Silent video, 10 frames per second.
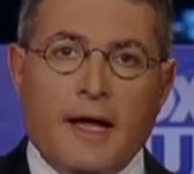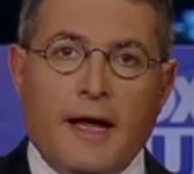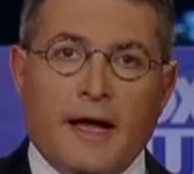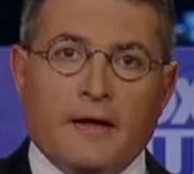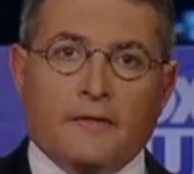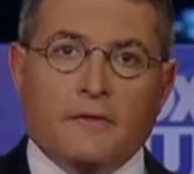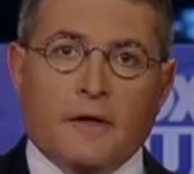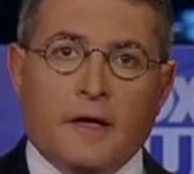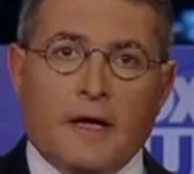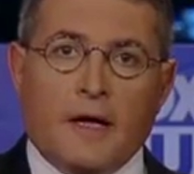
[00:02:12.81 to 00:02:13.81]
And
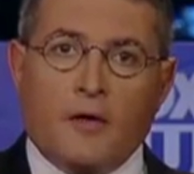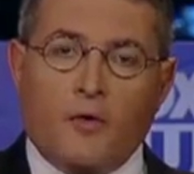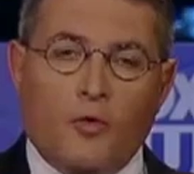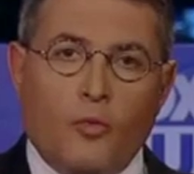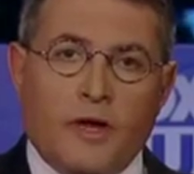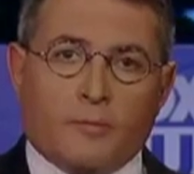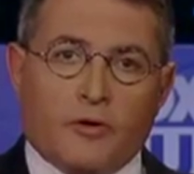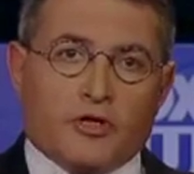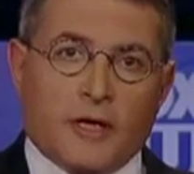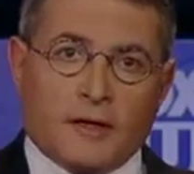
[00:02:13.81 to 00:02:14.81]
we
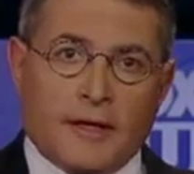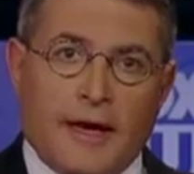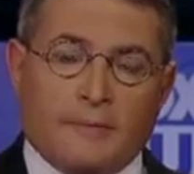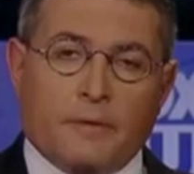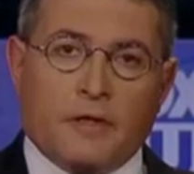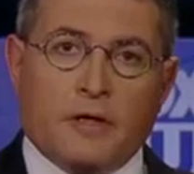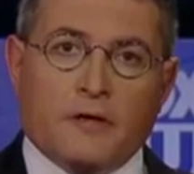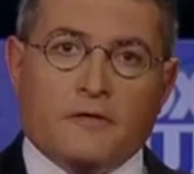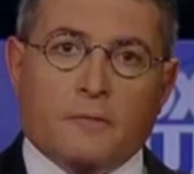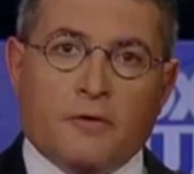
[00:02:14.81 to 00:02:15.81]
appreciate that
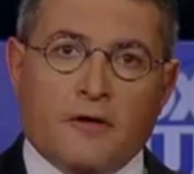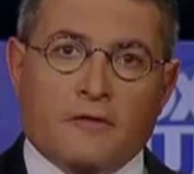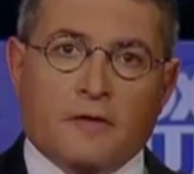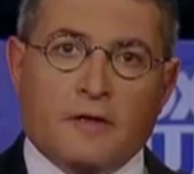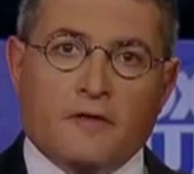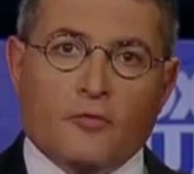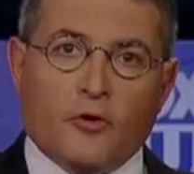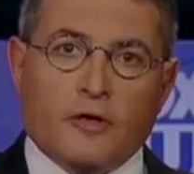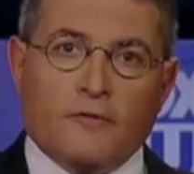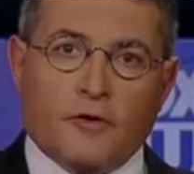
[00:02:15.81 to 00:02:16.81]
because the president is
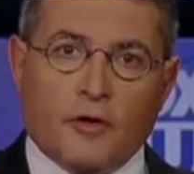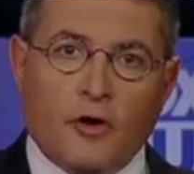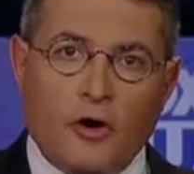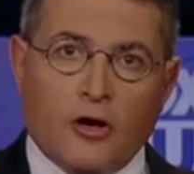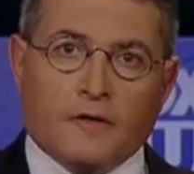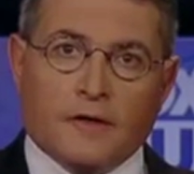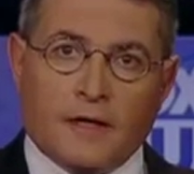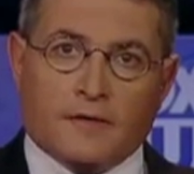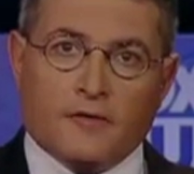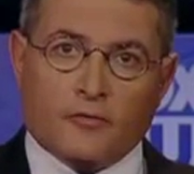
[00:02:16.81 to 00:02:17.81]
working very hard to
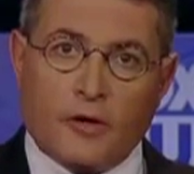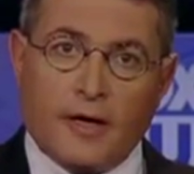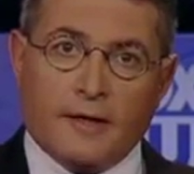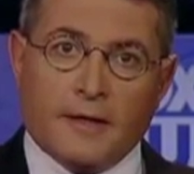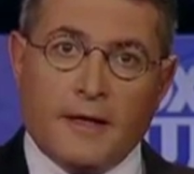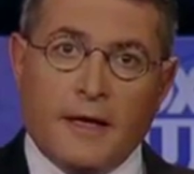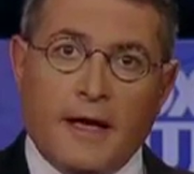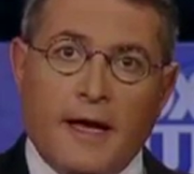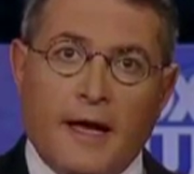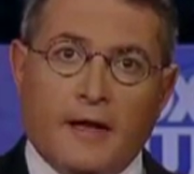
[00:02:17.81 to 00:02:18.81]
get this right.
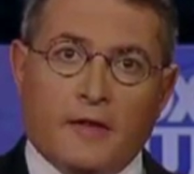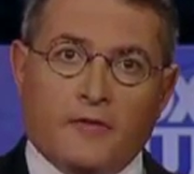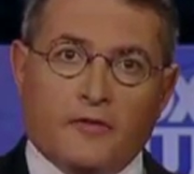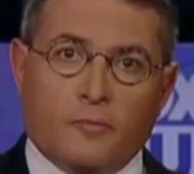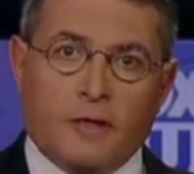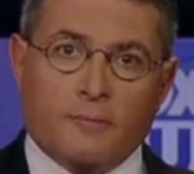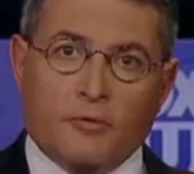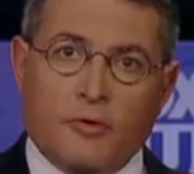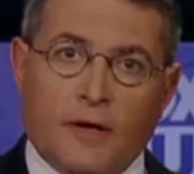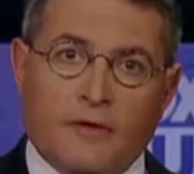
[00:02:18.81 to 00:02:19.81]
And these are
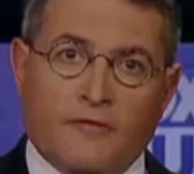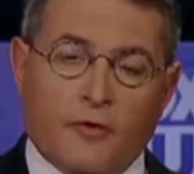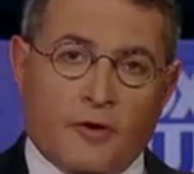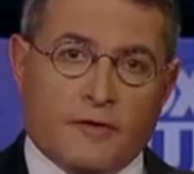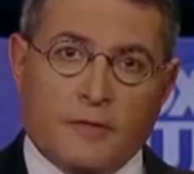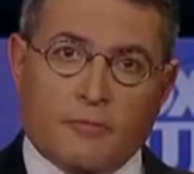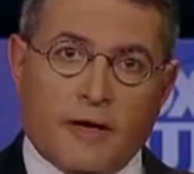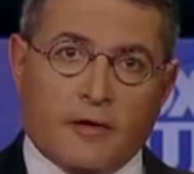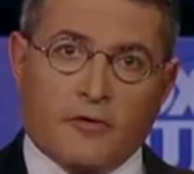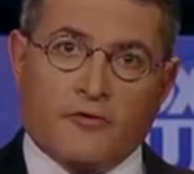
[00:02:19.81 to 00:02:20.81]
people who have very deep
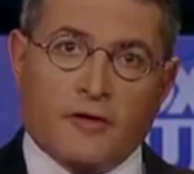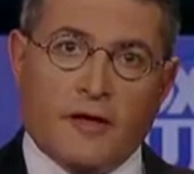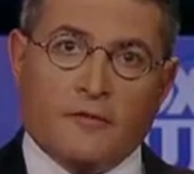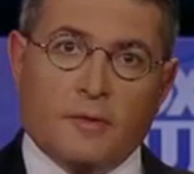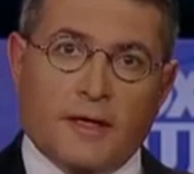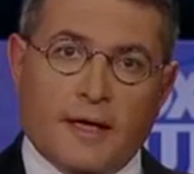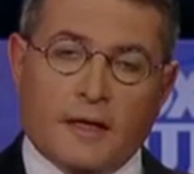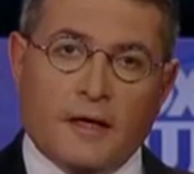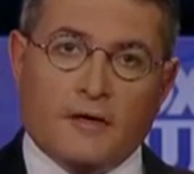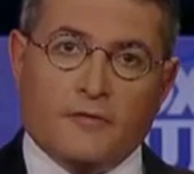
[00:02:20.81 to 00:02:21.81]
records that have to be
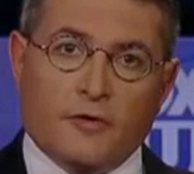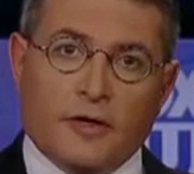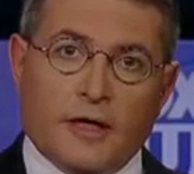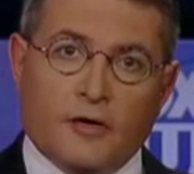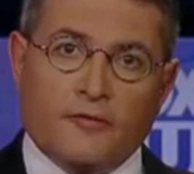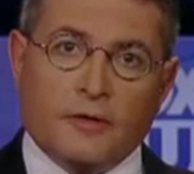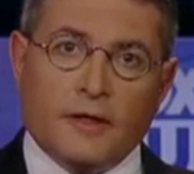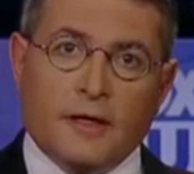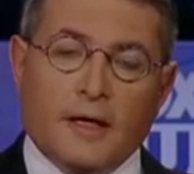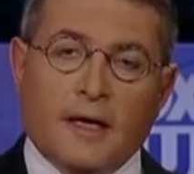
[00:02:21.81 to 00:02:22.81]
analyzed very
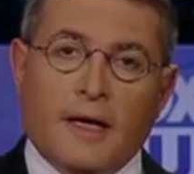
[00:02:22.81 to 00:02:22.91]
carefully.